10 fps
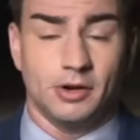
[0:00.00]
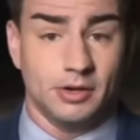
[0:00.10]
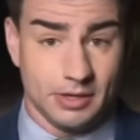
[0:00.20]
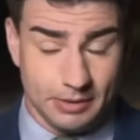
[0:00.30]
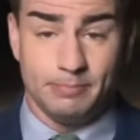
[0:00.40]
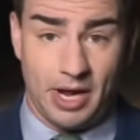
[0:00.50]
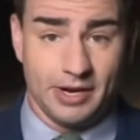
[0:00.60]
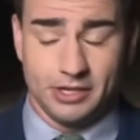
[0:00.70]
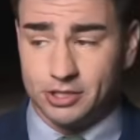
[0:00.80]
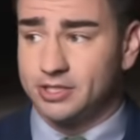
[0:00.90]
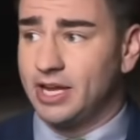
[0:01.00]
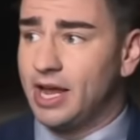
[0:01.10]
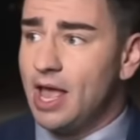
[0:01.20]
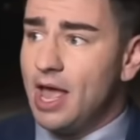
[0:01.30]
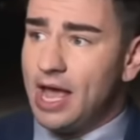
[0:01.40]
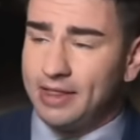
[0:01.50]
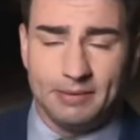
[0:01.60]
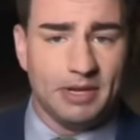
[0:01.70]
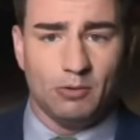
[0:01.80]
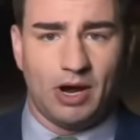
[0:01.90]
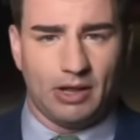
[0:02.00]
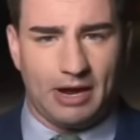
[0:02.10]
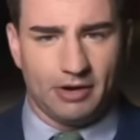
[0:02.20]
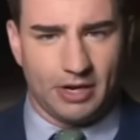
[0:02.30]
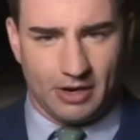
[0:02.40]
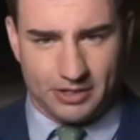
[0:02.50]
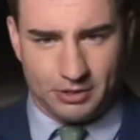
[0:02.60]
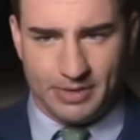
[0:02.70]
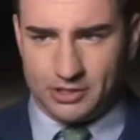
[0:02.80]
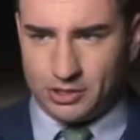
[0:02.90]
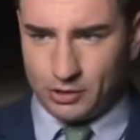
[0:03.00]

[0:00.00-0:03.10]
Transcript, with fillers: or uh, bond, I should say. And then meanwhile, out here, as you mentioned,